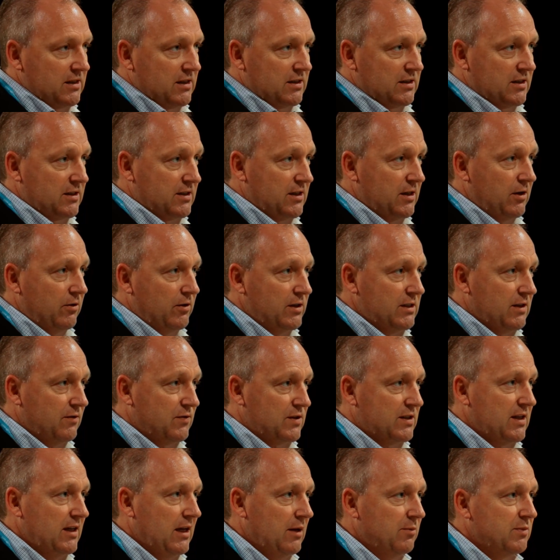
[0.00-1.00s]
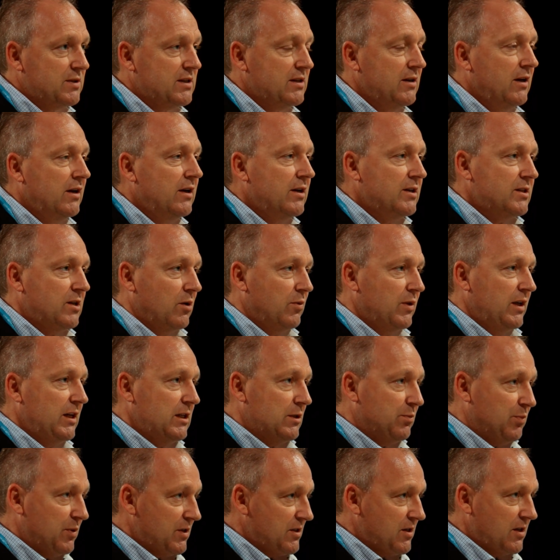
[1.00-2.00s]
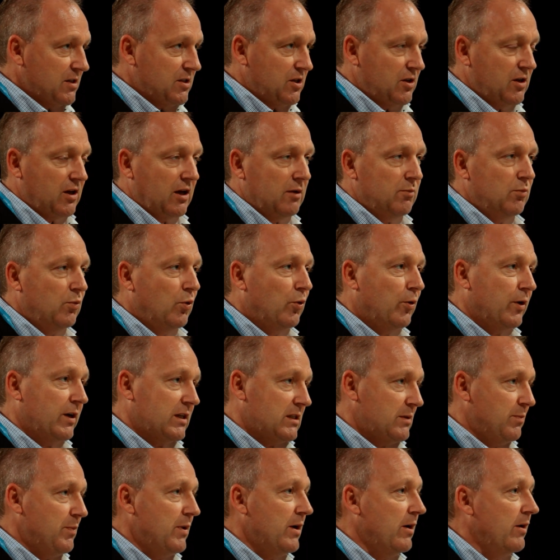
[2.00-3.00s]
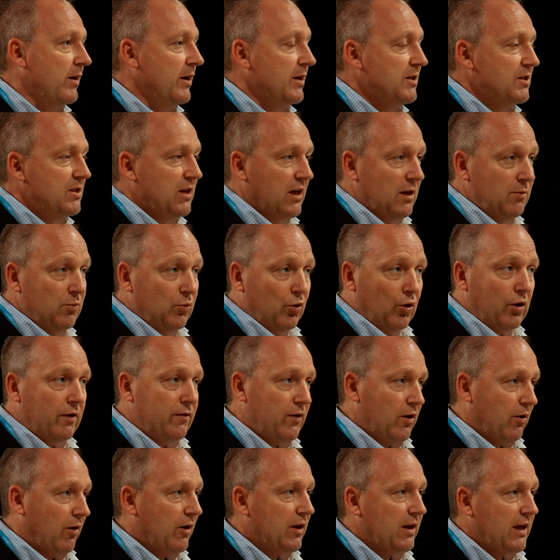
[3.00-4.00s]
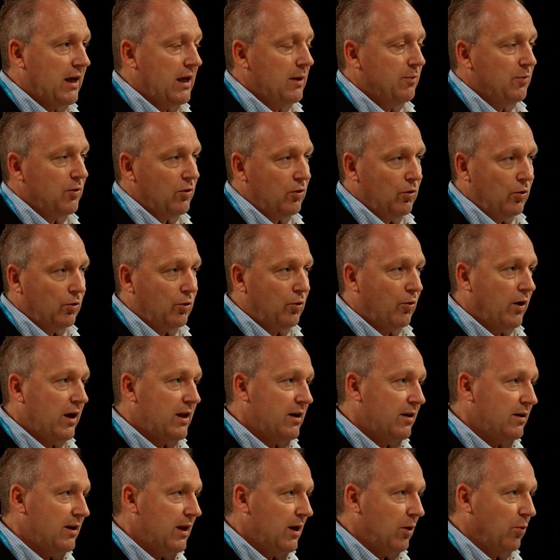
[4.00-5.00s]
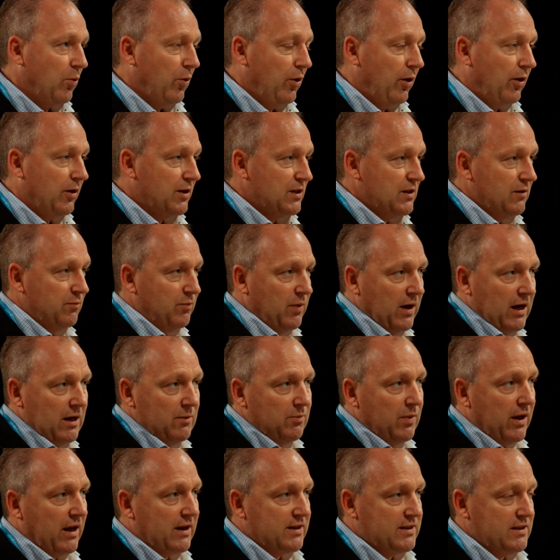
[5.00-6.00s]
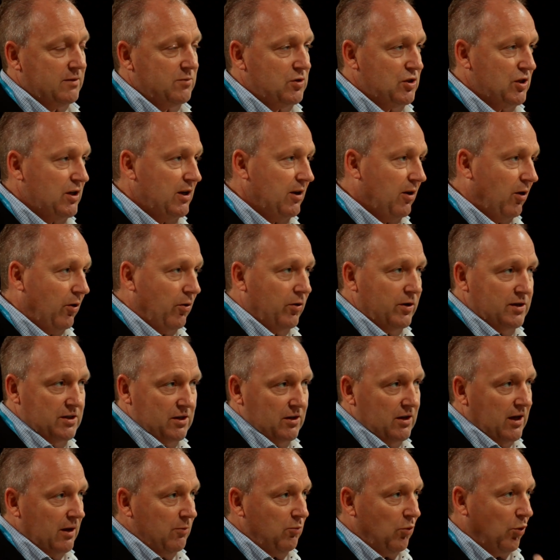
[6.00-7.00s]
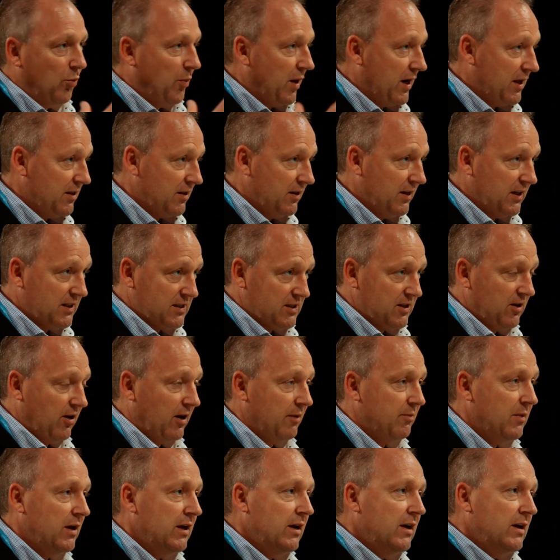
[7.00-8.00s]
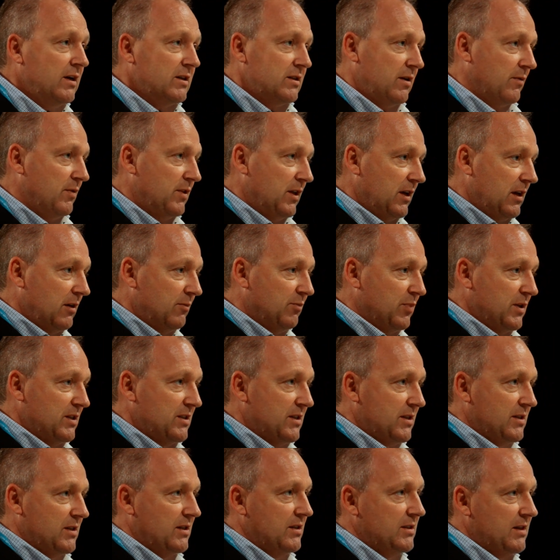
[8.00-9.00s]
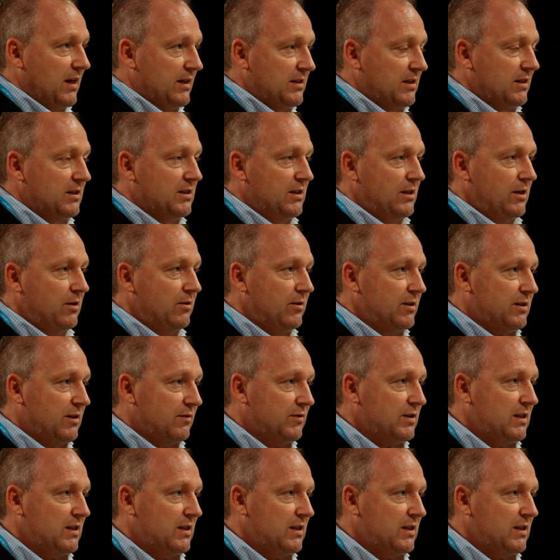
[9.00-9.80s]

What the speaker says: as a series of steps. So with each business you get more experience, you get more of your own capital, greater networks, you've paid back some shareholders, so you get more money the next time. So if you think of businesses as a series of